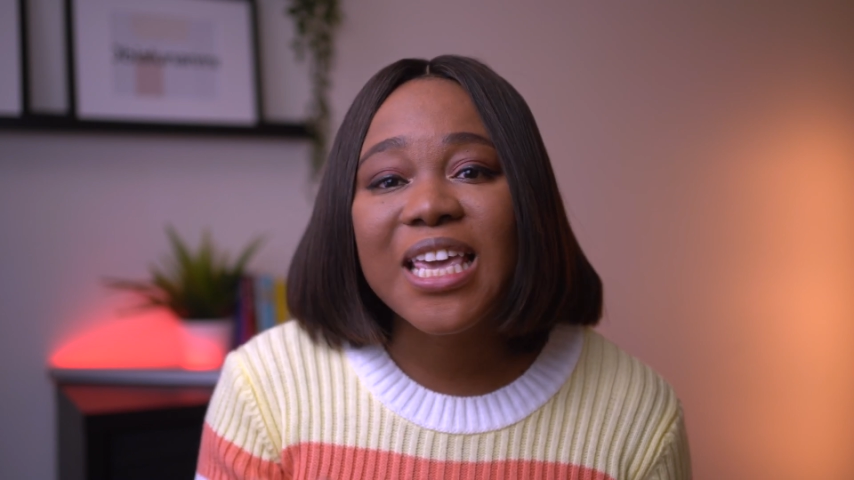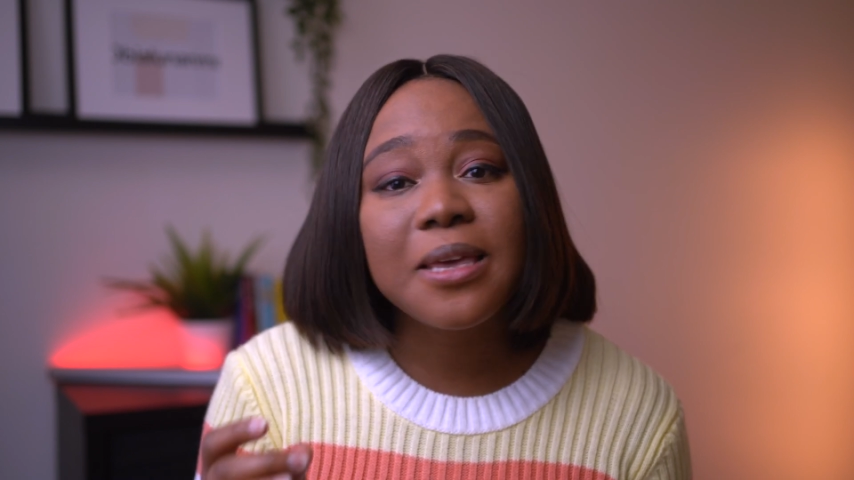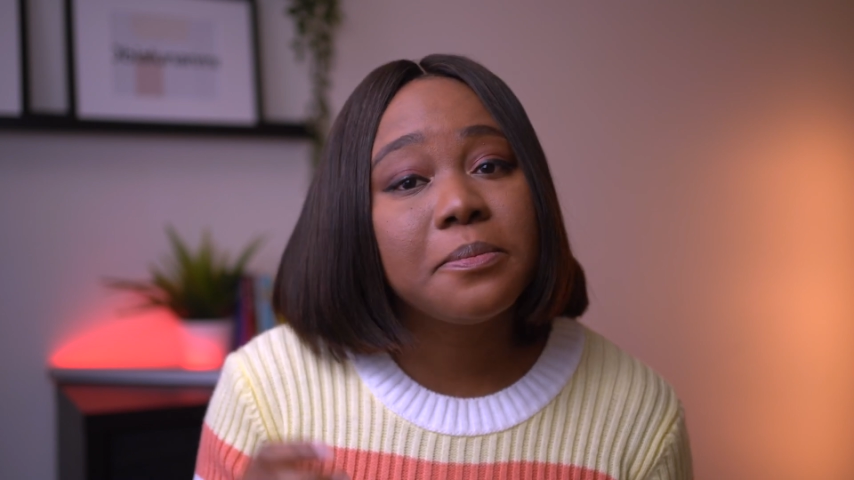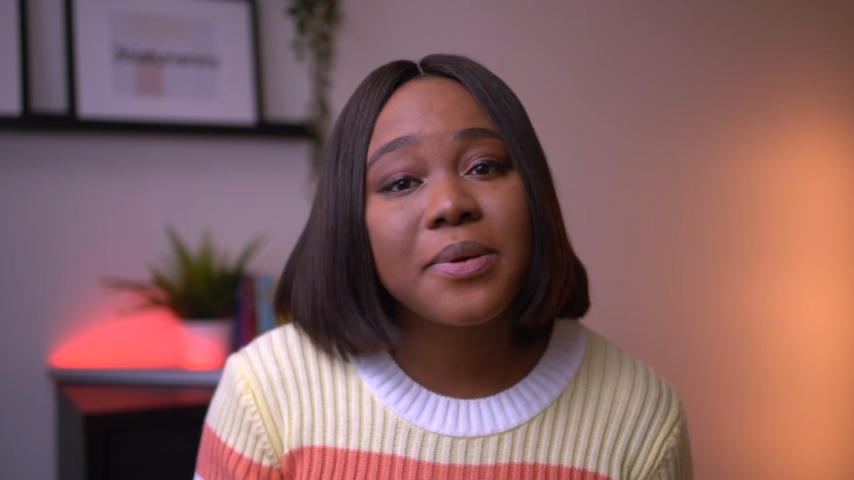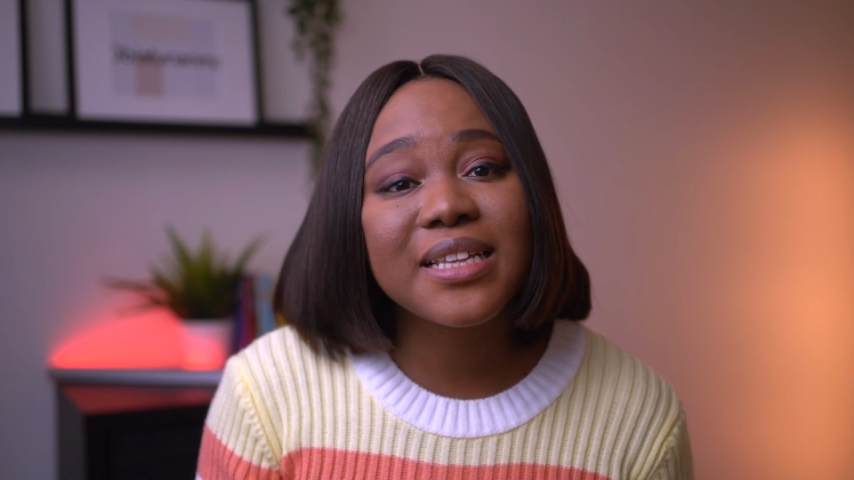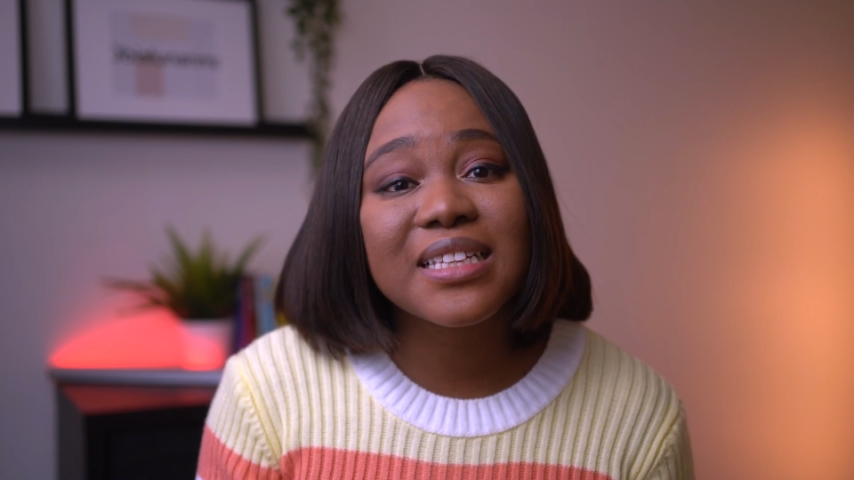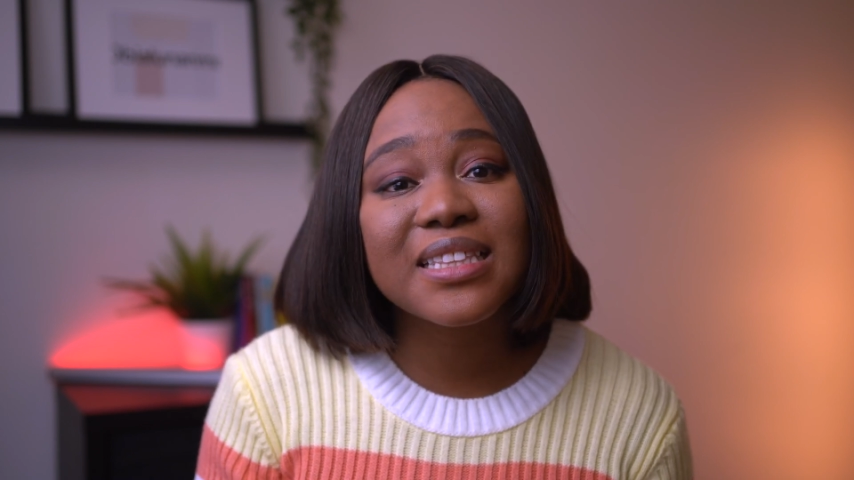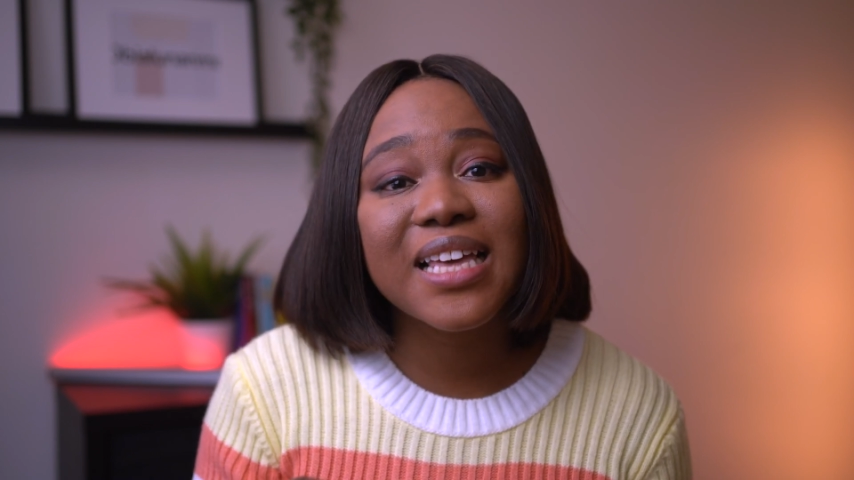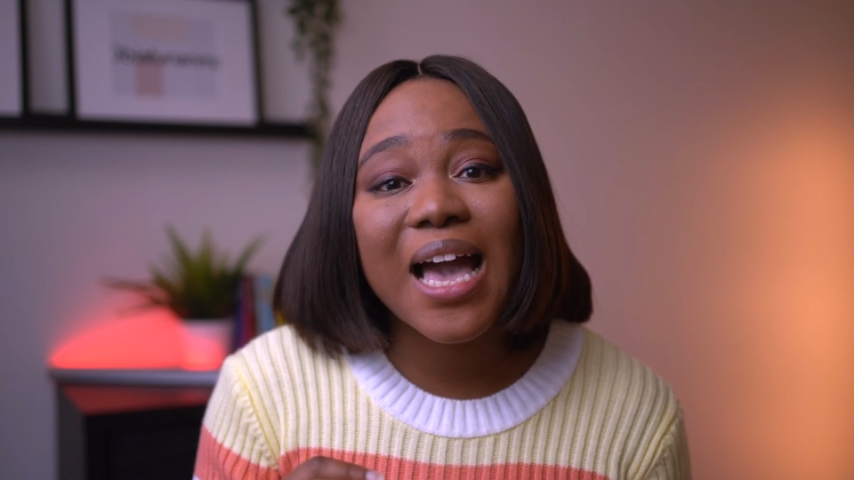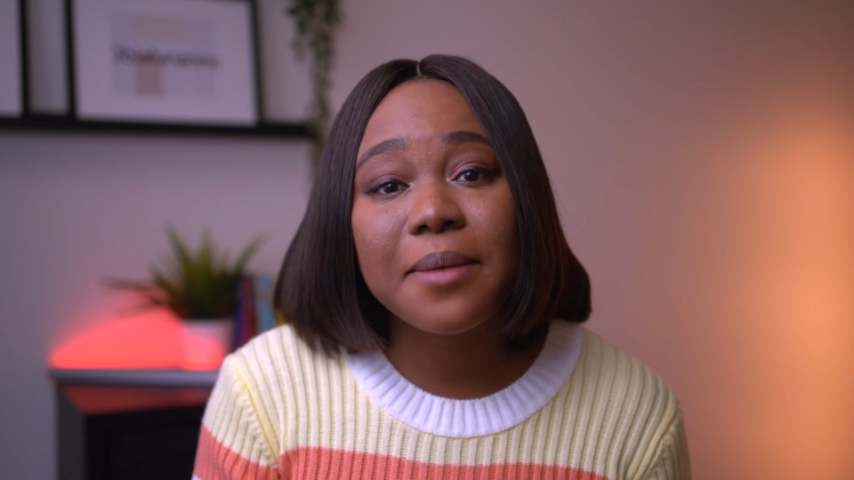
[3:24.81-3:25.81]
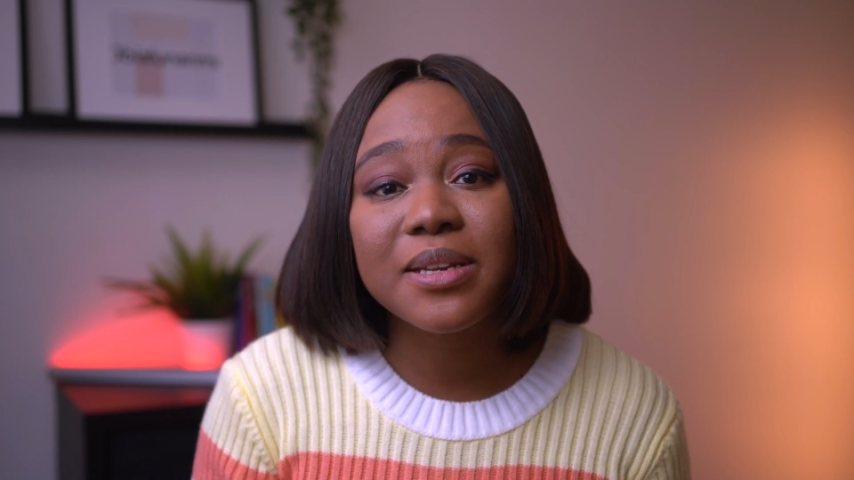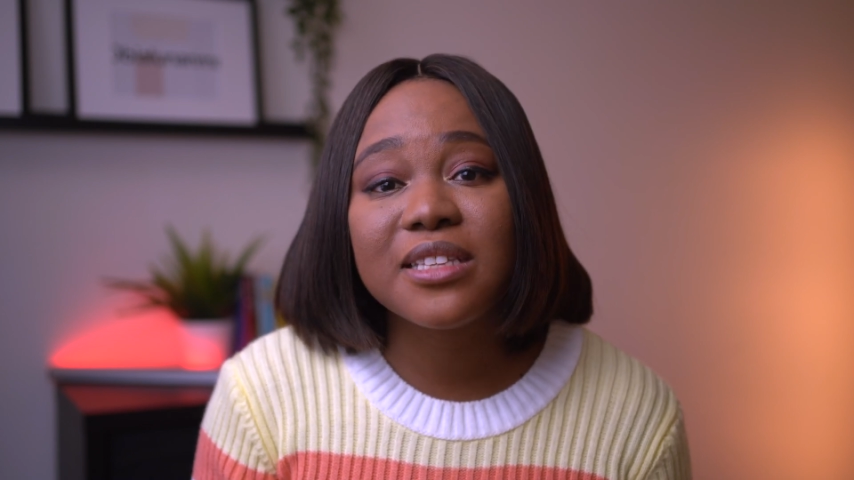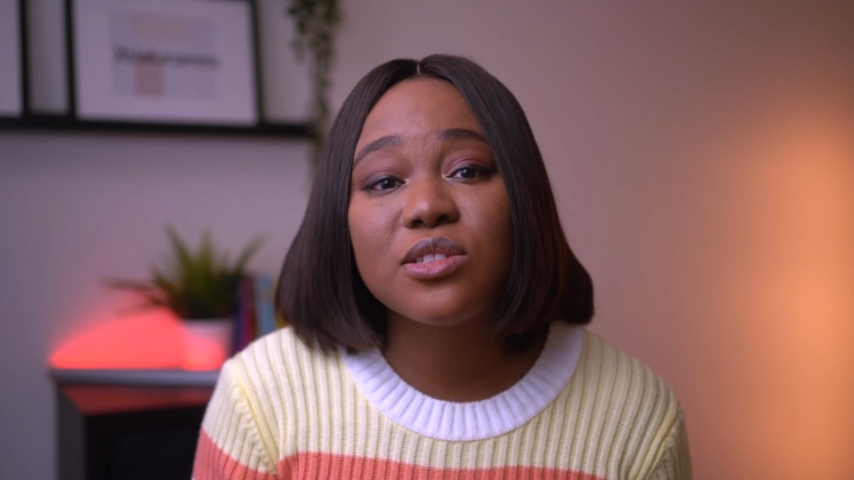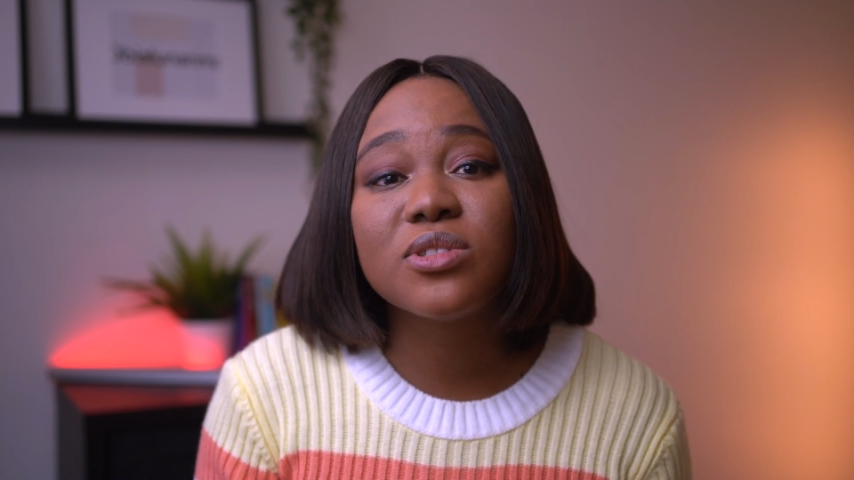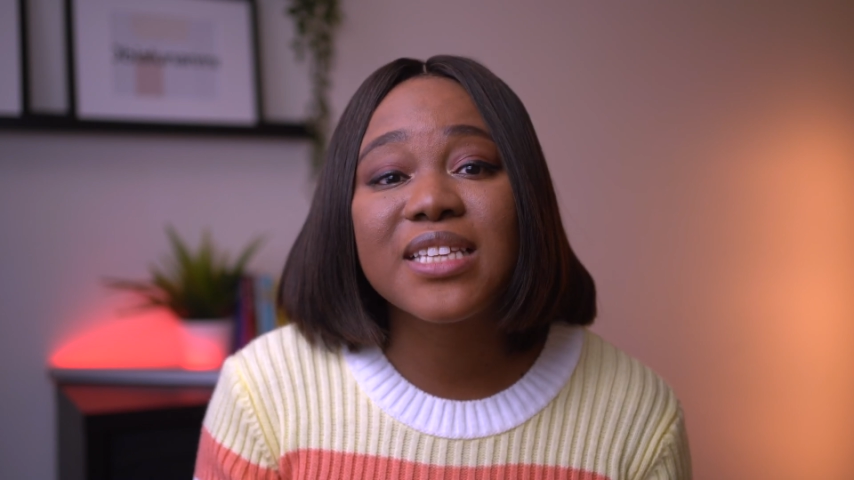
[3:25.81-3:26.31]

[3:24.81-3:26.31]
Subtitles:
impeding their ability to